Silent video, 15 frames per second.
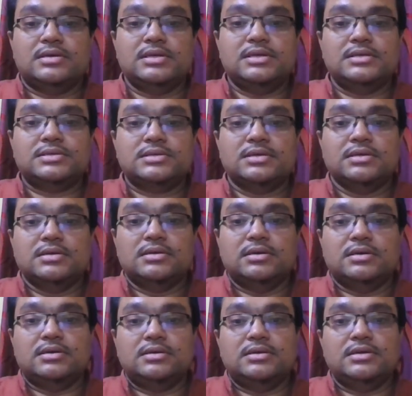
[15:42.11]

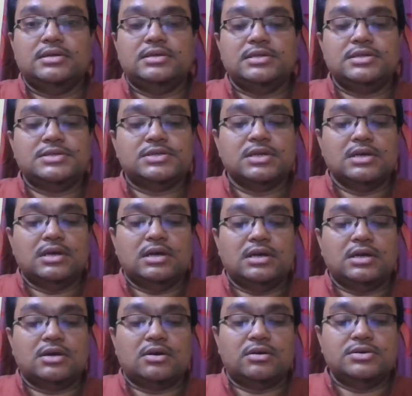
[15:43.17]
It is
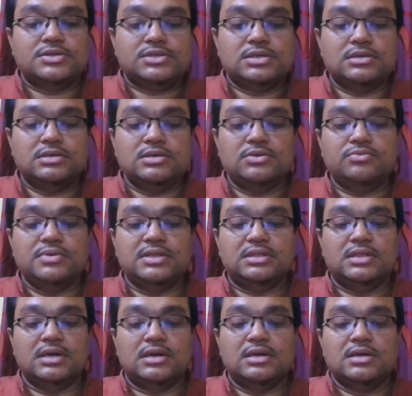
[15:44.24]
concerned
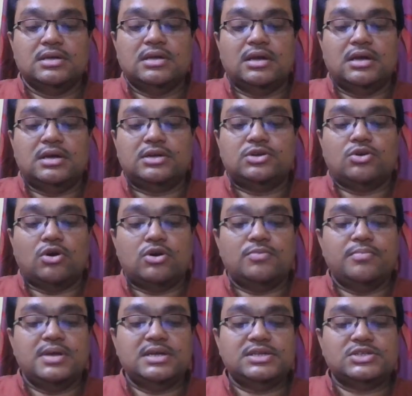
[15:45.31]
with the
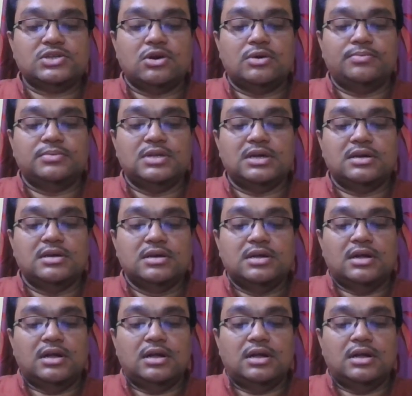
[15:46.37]
torments of the